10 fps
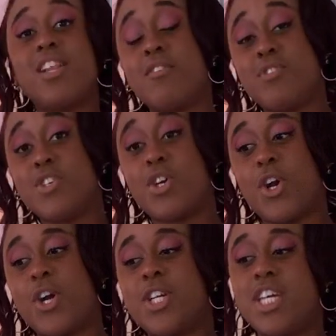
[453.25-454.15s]
of
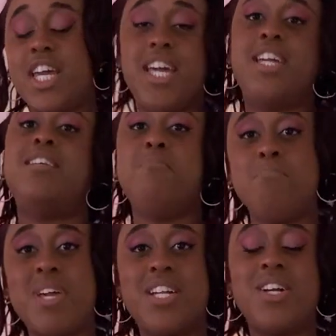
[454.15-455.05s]
skirt in
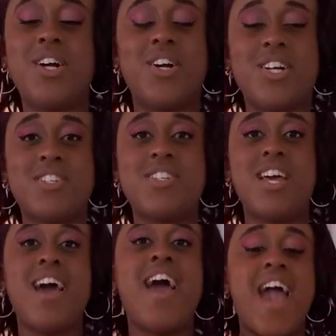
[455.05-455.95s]
Mean Girls,
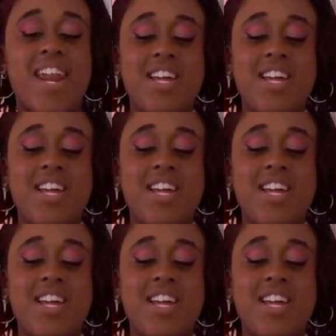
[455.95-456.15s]
and I